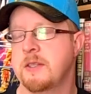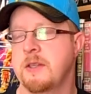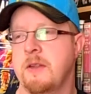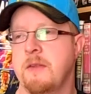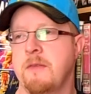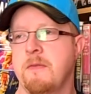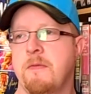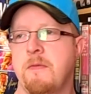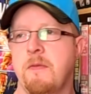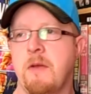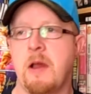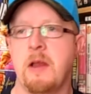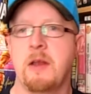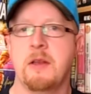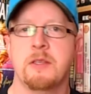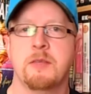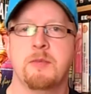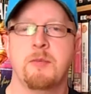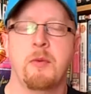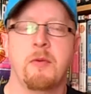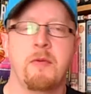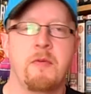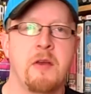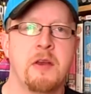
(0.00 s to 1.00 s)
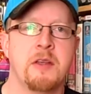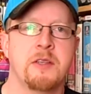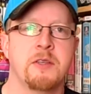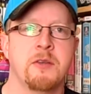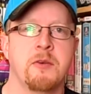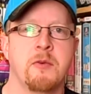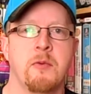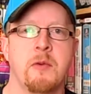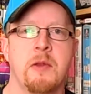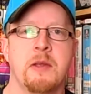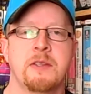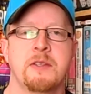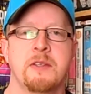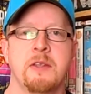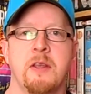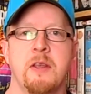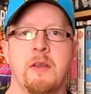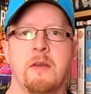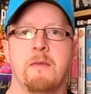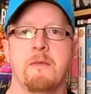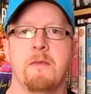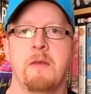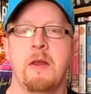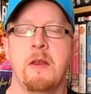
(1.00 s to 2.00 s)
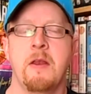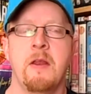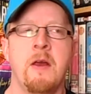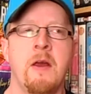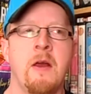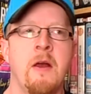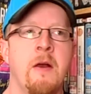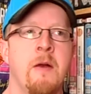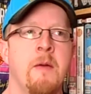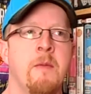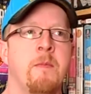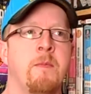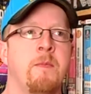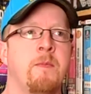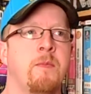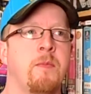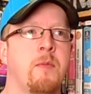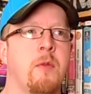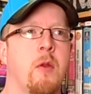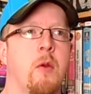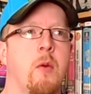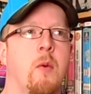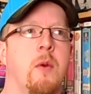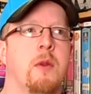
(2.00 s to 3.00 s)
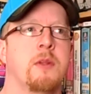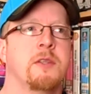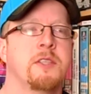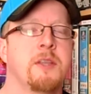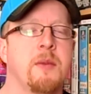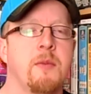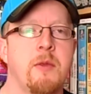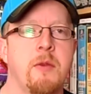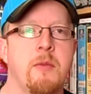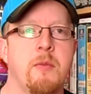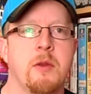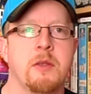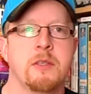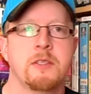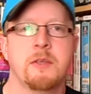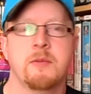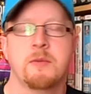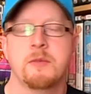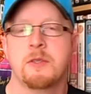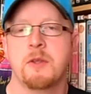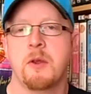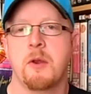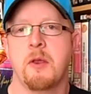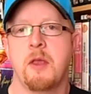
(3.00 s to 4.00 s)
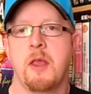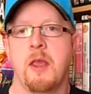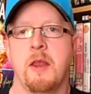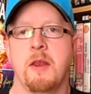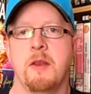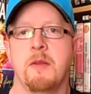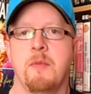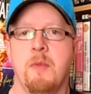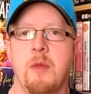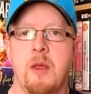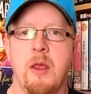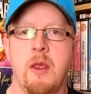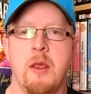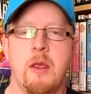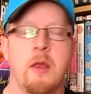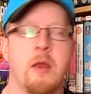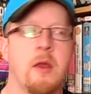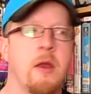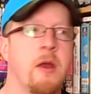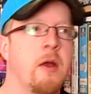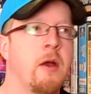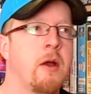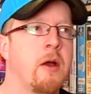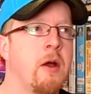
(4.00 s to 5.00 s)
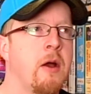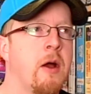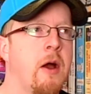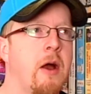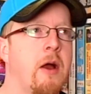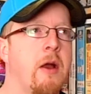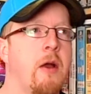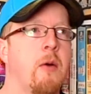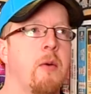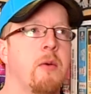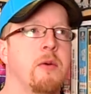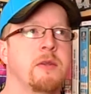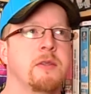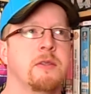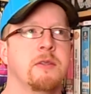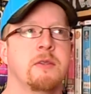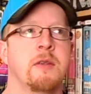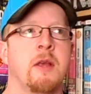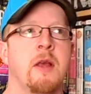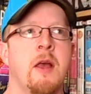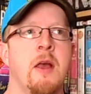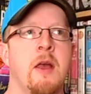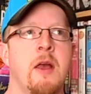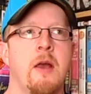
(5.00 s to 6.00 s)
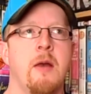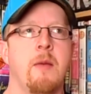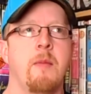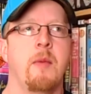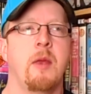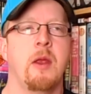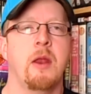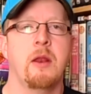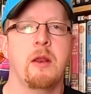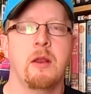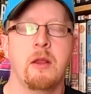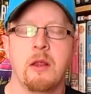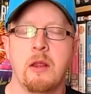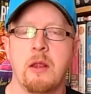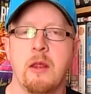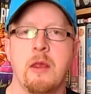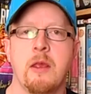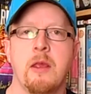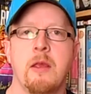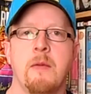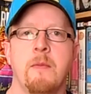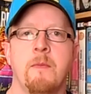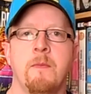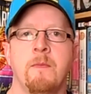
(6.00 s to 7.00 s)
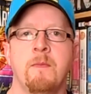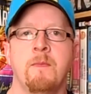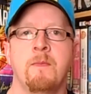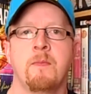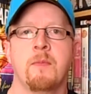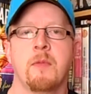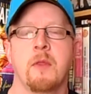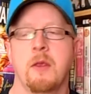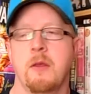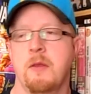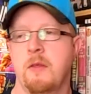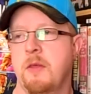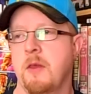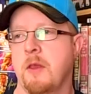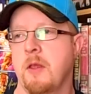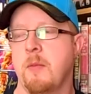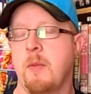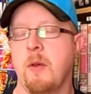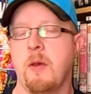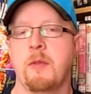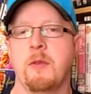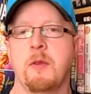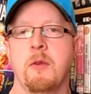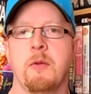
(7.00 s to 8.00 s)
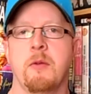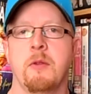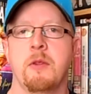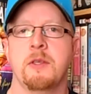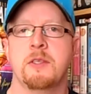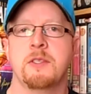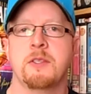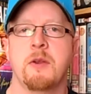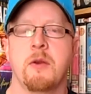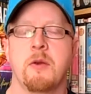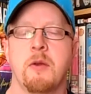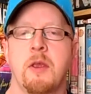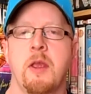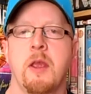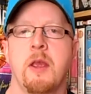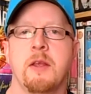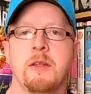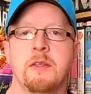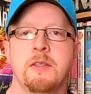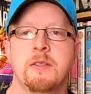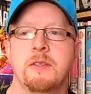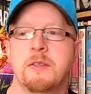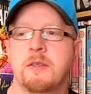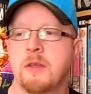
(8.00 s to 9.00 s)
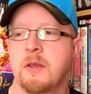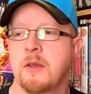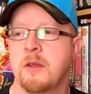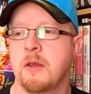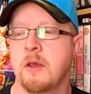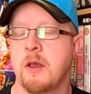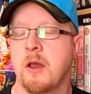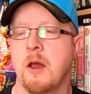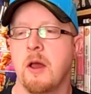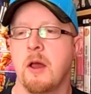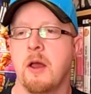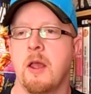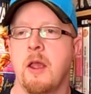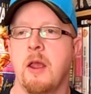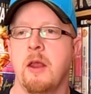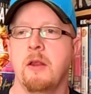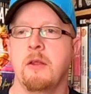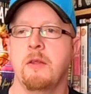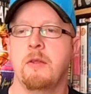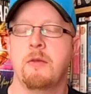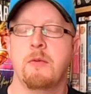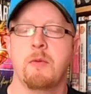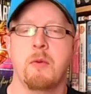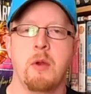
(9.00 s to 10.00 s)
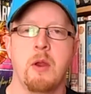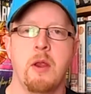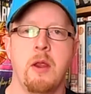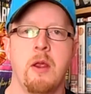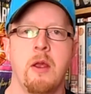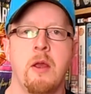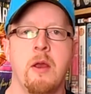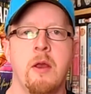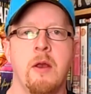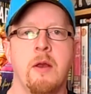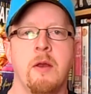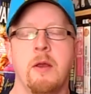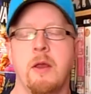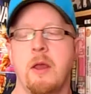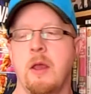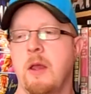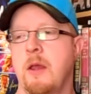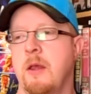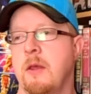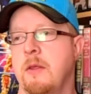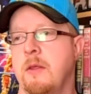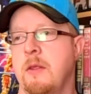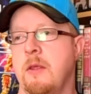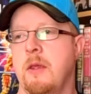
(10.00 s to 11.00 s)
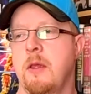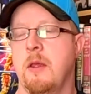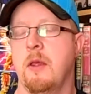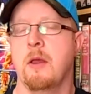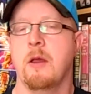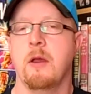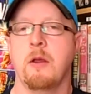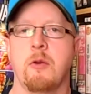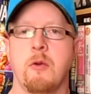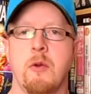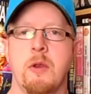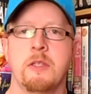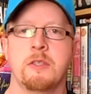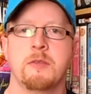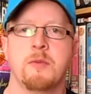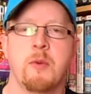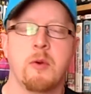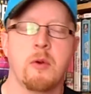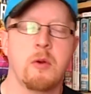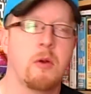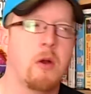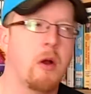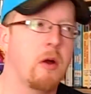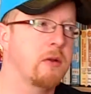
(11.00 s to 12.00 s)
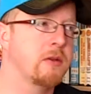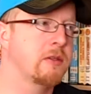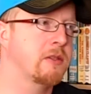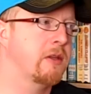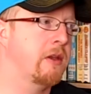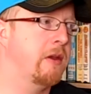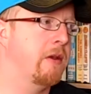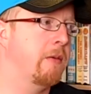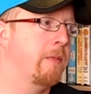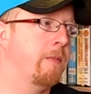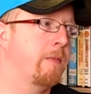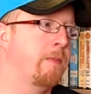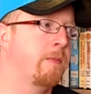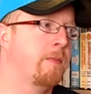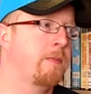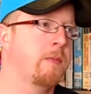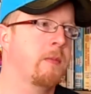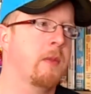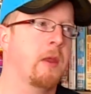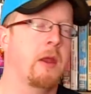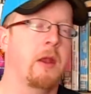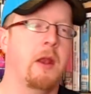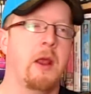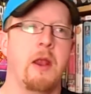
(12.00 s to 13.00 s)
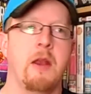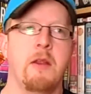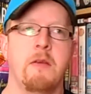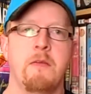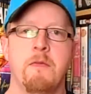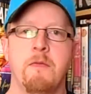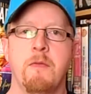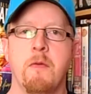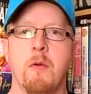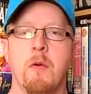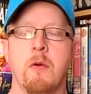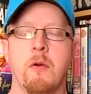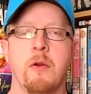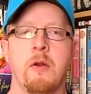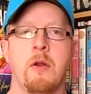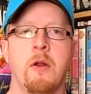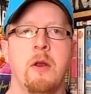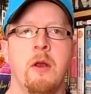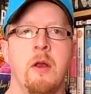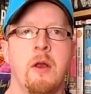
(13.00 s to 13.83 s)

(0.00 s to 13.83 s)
and finest professional wrestling event. When somebody brings up Starrcade to me, I always immediately think about the early Starrcades, 83 in the Greensboro Coliseum, in 84,